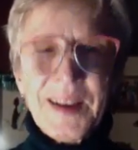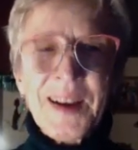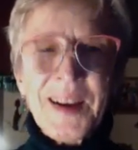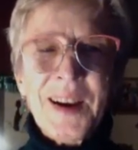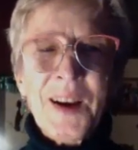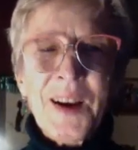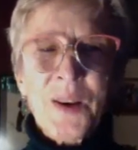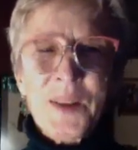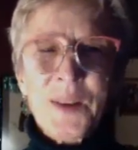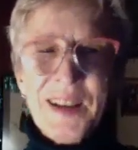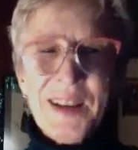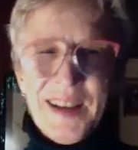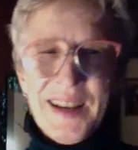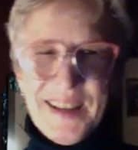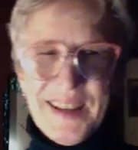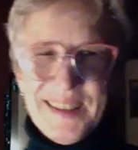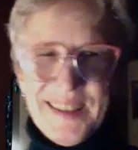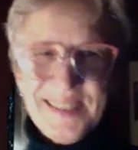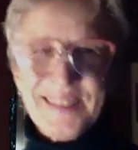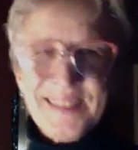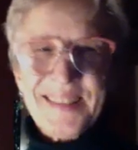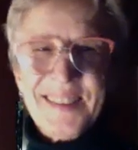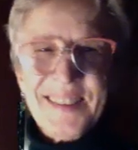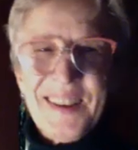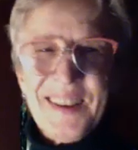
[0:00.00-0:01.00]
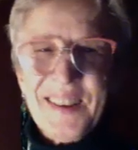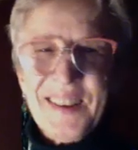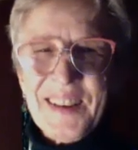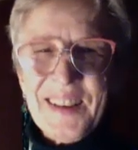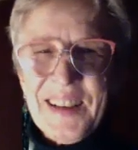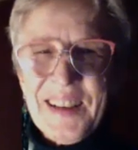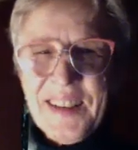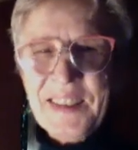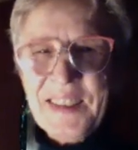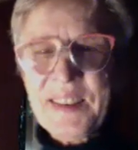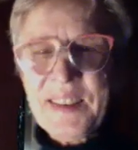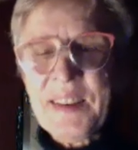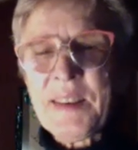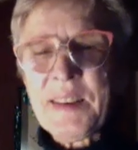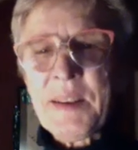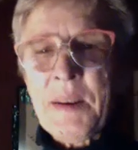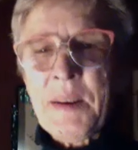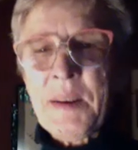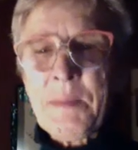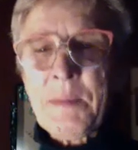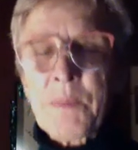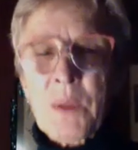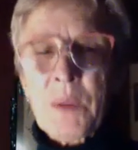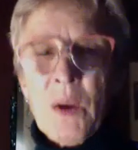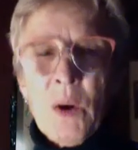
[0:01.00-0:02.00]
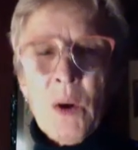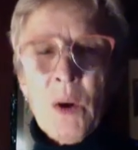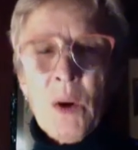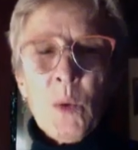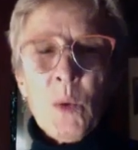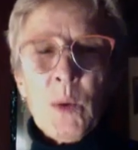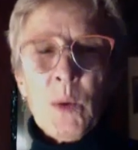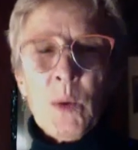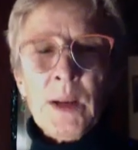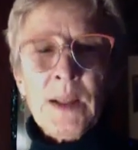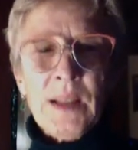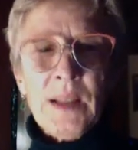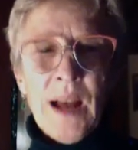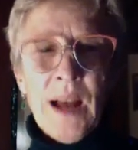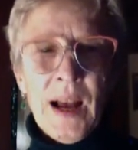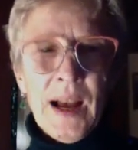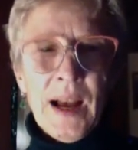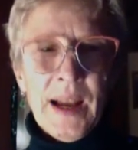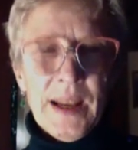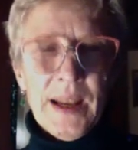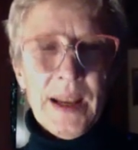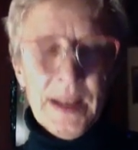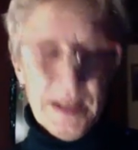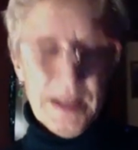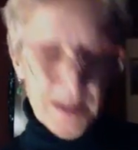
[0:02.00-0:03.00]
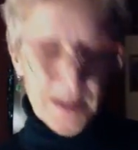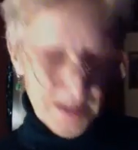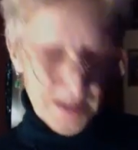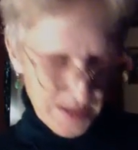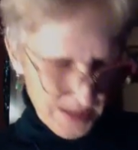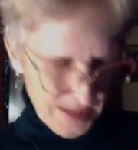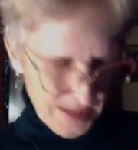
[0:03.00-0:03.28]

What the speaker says: Okay, all right. Well, I